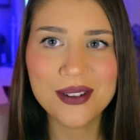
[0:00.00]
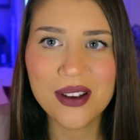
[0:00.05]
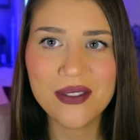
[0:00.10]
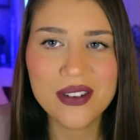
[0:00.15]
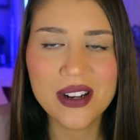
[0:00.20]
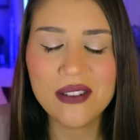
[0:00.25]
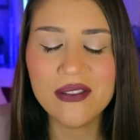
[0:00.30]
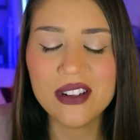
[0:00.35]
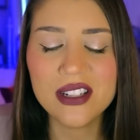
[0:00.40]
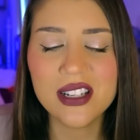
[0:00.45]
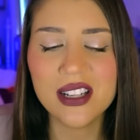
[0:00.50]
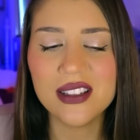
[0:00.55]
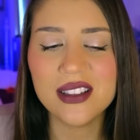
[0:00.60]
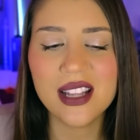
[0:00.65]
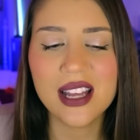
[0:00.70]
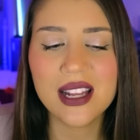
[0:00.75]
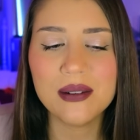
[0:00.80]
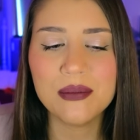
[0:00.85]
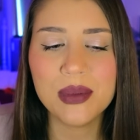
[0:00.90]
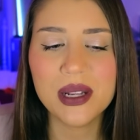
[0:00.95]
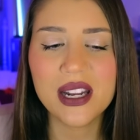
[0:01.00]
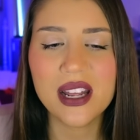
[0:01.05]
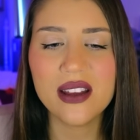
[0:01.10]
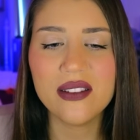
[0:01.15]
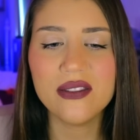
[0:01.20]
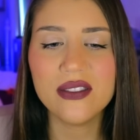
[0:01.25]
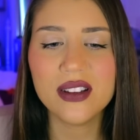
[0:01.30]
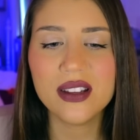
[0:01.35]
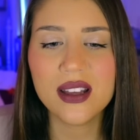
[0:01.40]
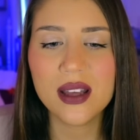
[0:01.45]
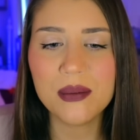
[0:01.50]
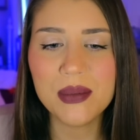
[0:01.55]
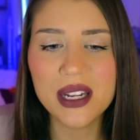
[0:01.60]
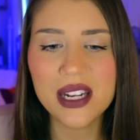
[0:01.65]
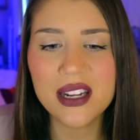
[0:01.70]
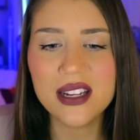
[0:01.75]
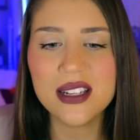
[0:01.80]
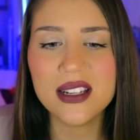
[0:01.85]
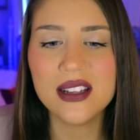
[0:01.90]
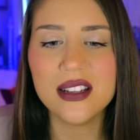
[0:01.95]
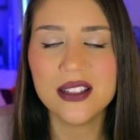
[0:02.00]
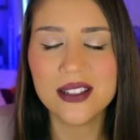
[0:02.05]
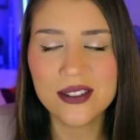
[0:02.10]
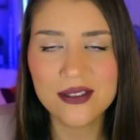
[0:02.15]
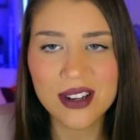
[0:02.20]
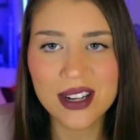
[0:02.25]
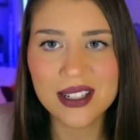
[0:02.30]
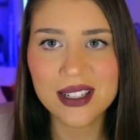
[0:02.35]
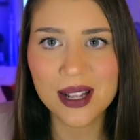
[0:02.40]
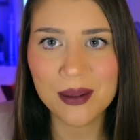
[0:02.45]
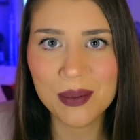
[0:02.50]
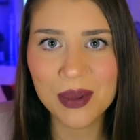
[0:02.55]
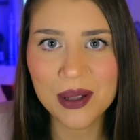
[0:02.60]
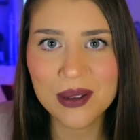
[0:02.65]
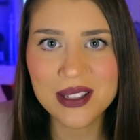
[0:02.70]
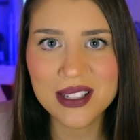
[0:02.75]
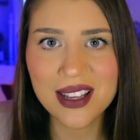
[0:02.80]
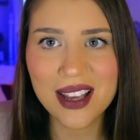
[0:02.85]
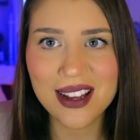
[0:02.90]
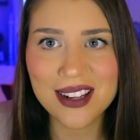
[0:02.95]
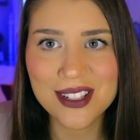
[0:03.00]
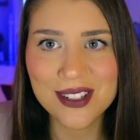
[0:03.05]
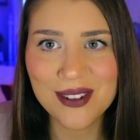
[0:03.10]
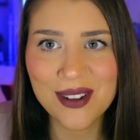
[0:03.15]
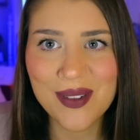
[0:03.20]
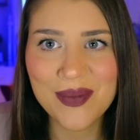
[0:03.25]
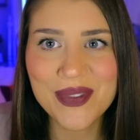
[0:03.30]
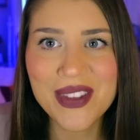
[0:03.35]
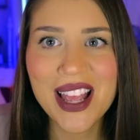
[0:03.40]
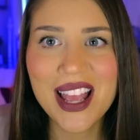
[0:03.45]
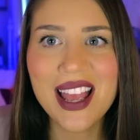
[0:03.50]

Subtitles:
I've never done that, but I've committed to a strict upload schedule,